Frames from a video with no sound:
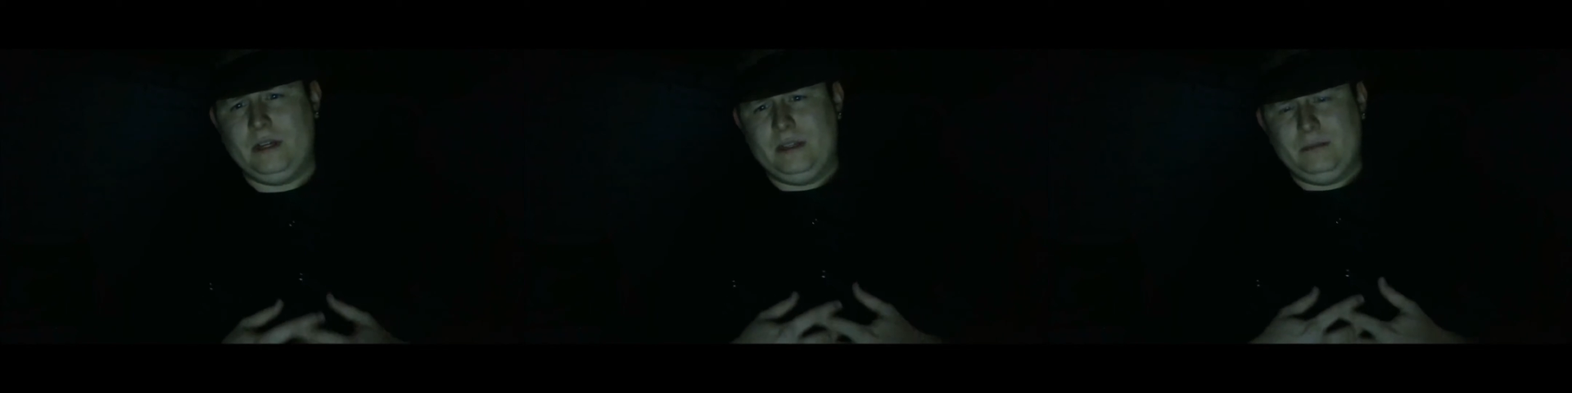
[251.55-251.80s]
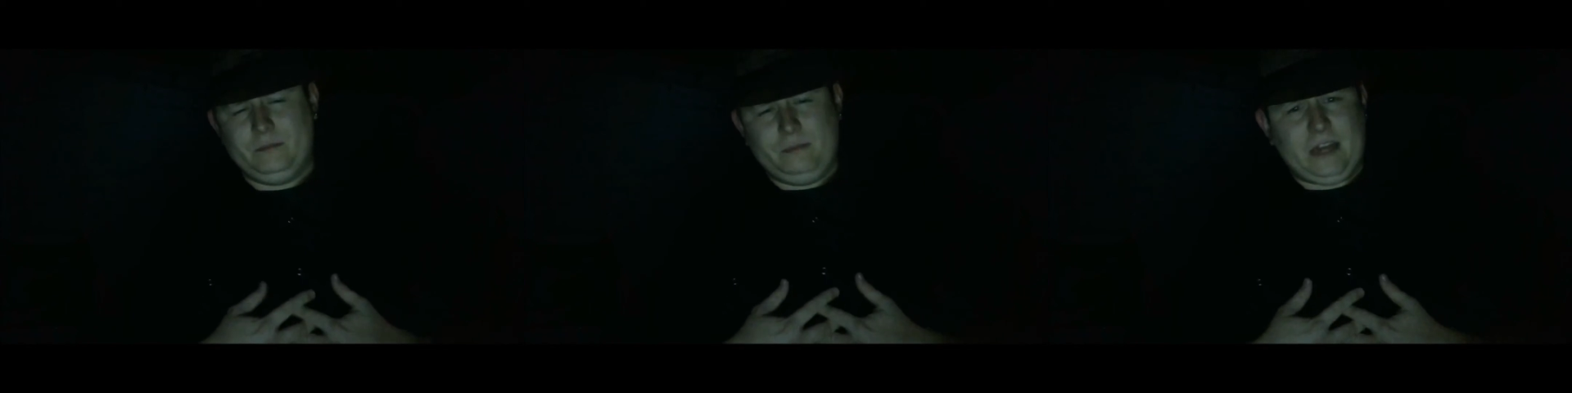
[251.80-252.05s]

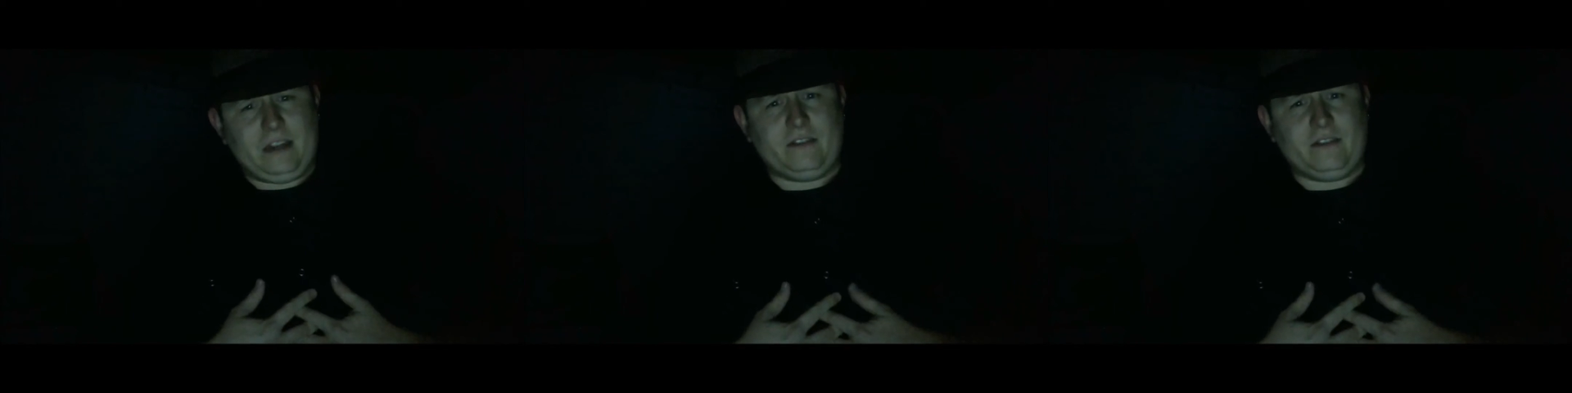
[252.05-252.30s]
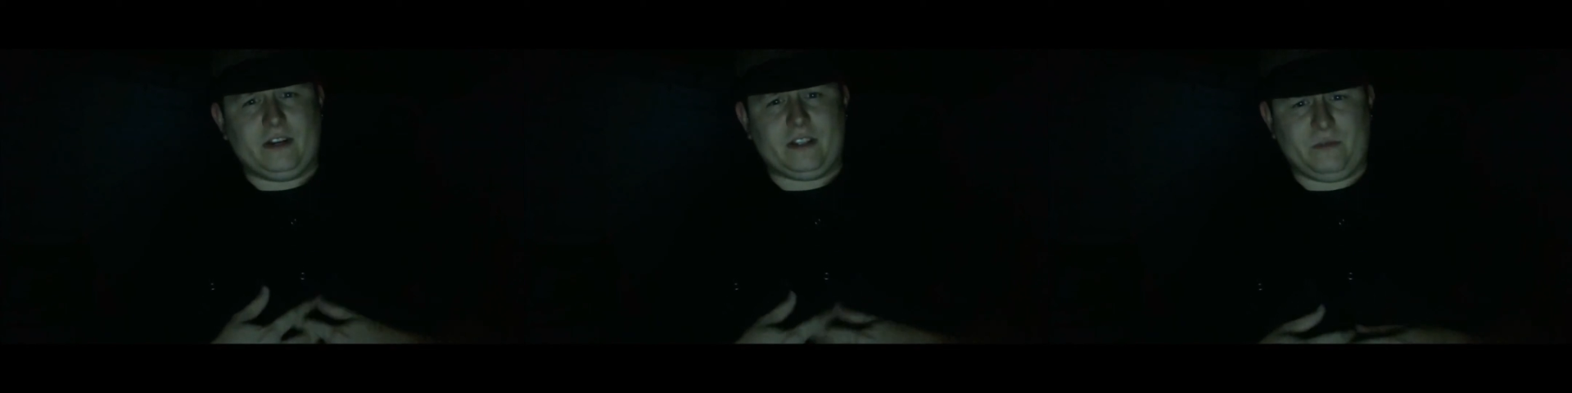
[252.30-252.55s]
many of
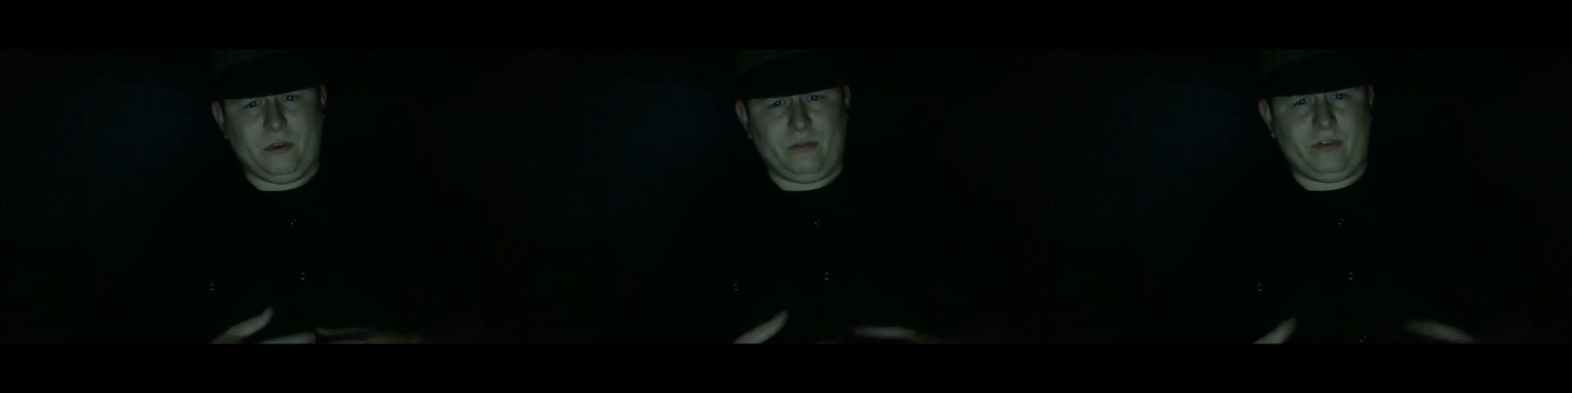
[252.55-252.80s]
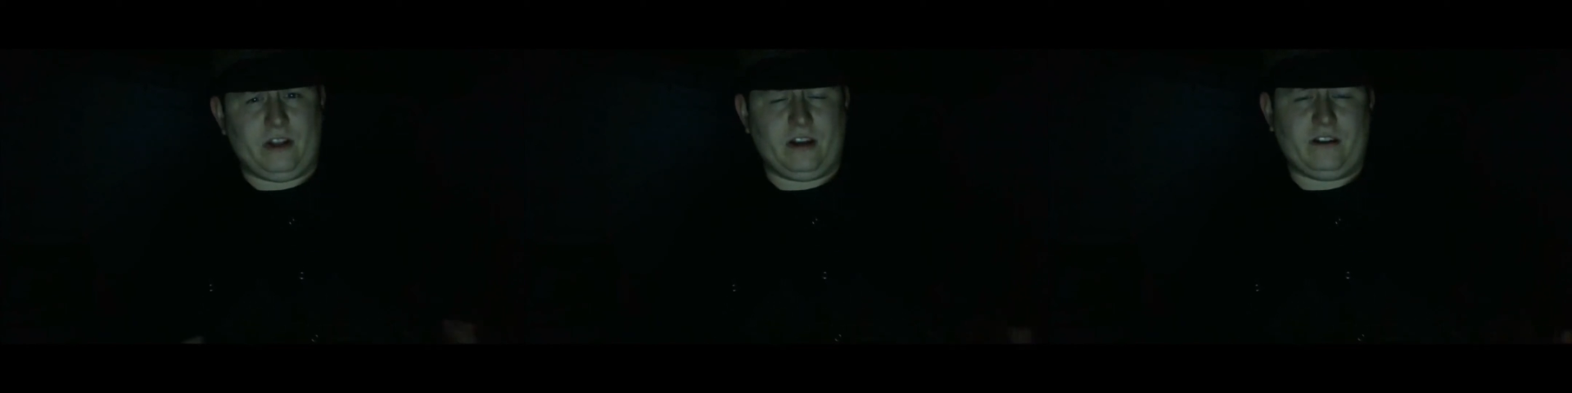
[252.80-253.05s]
us
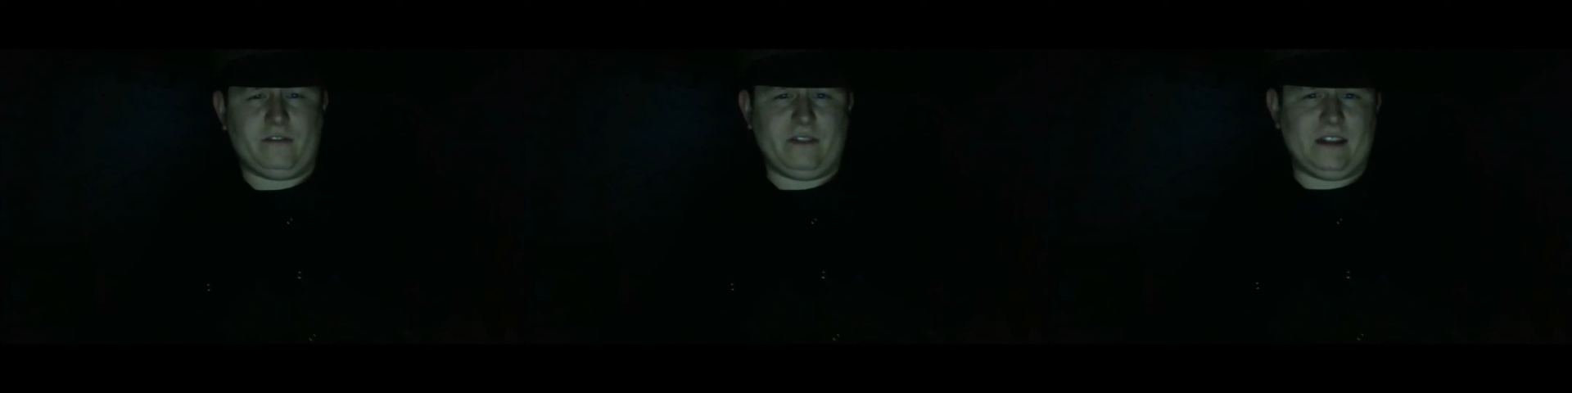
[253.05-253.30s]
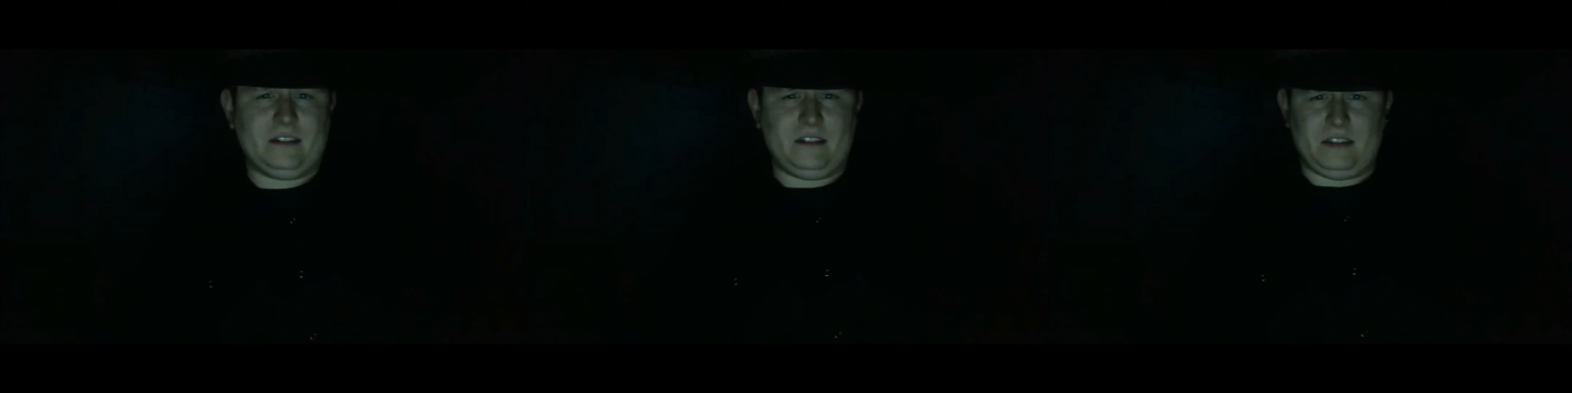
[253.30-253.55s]
fulfill our
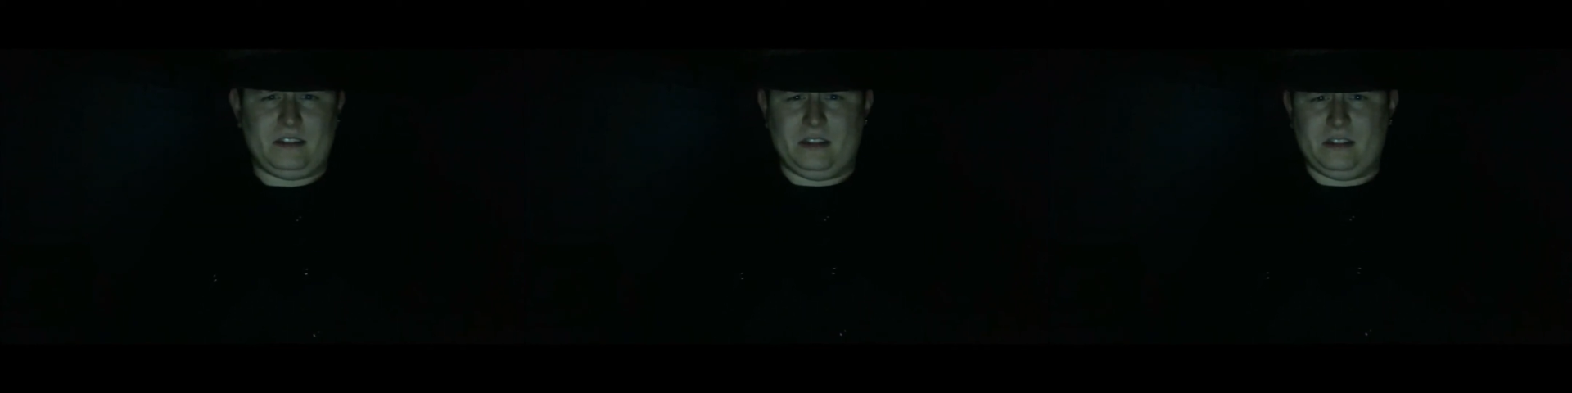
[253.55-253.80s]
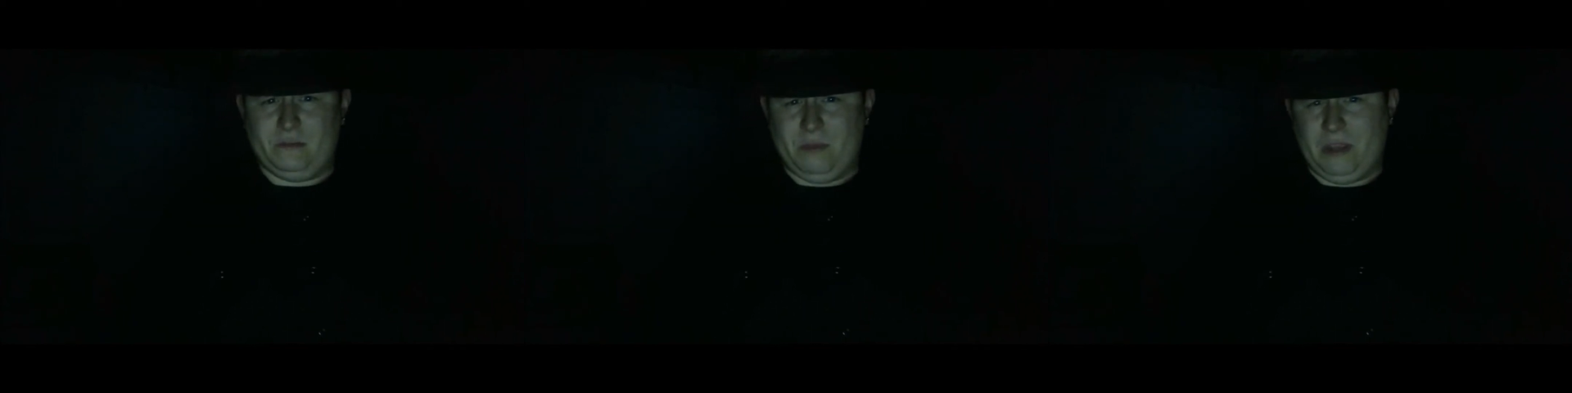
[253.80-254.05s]
fantasies
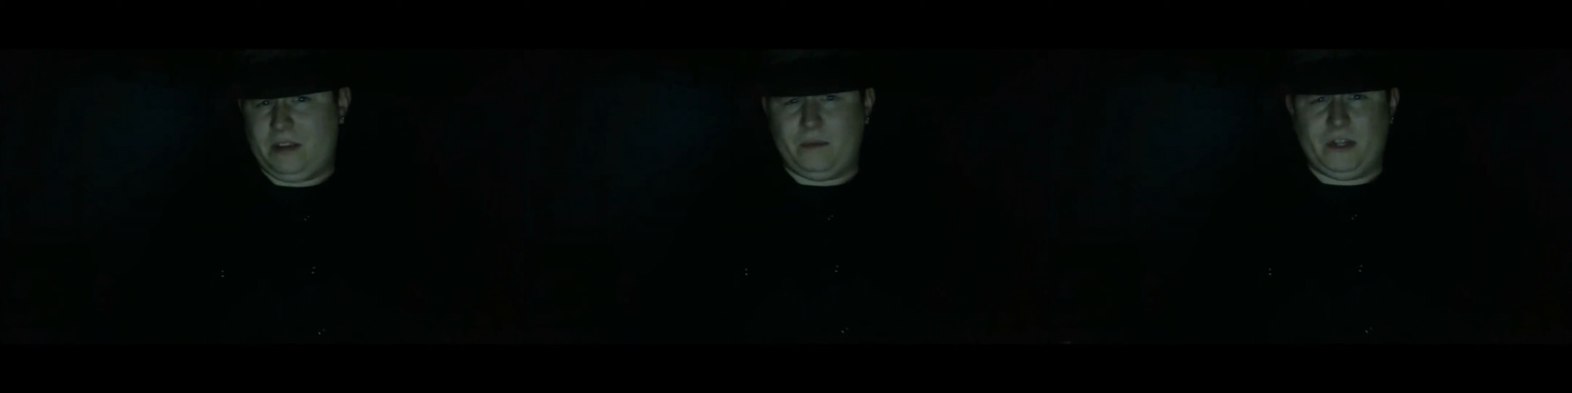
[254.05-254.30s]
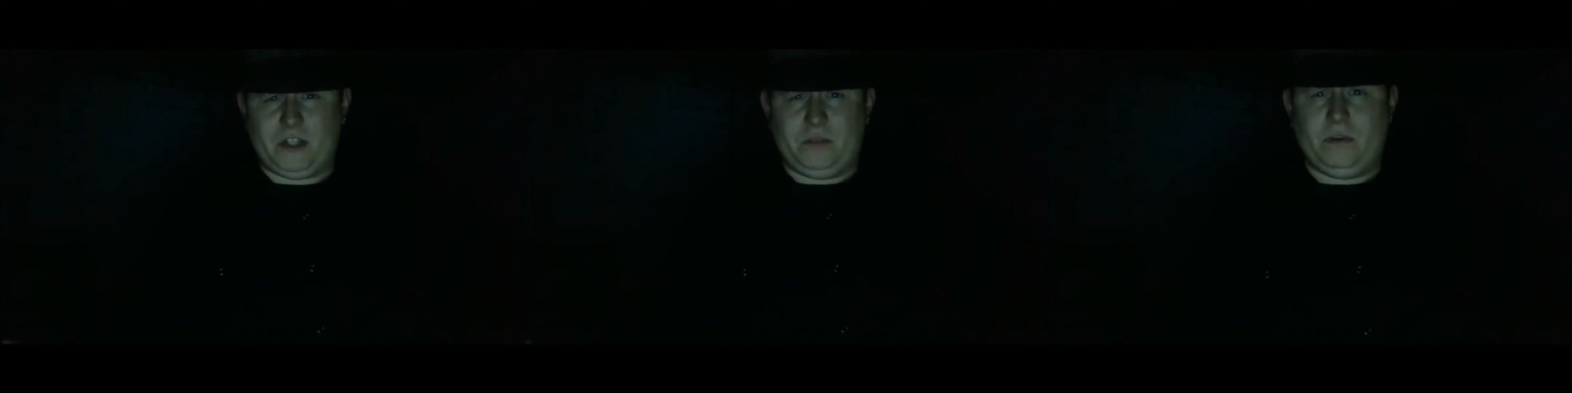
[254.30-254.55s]
of being a
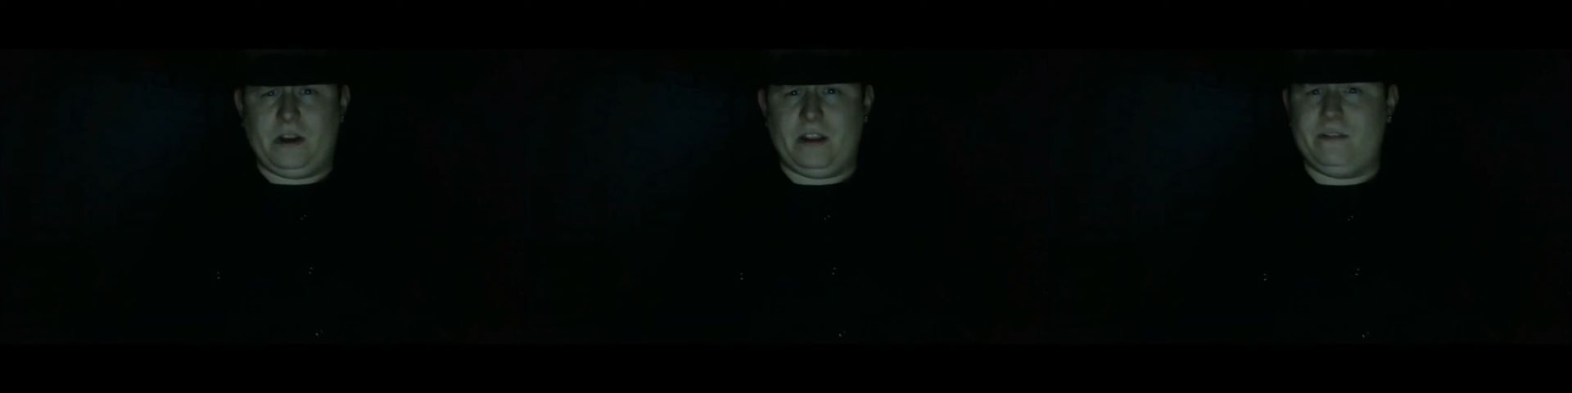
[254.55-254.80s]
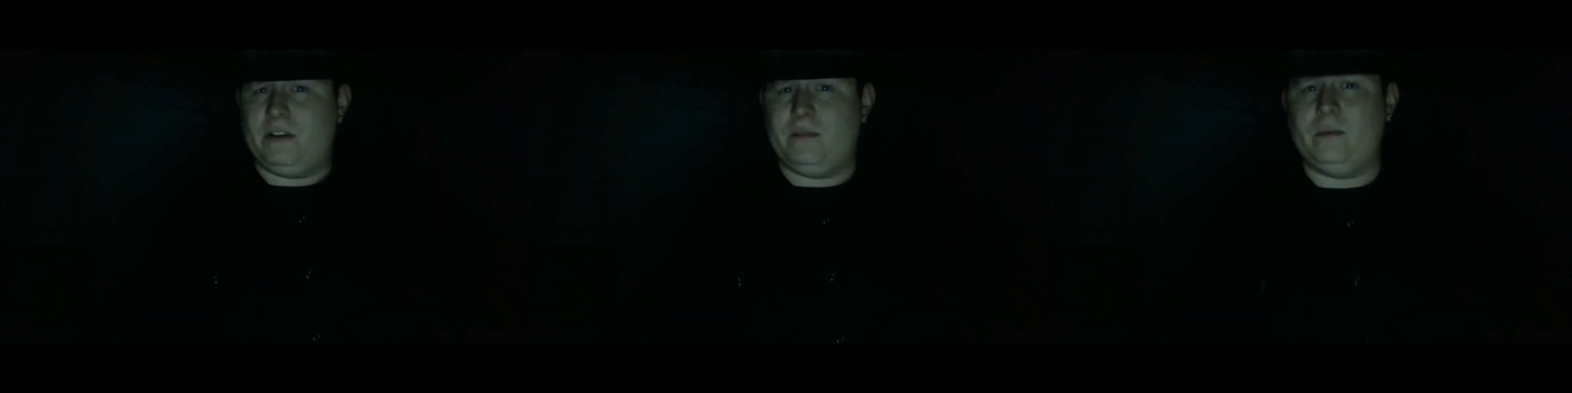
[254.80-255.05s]
much
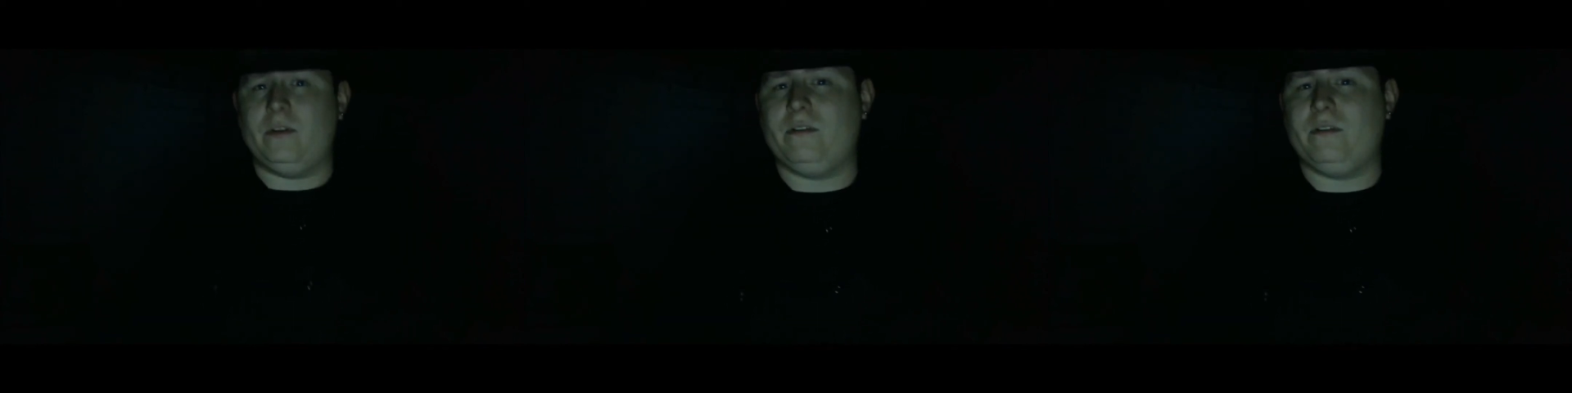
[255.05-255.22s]
braver and more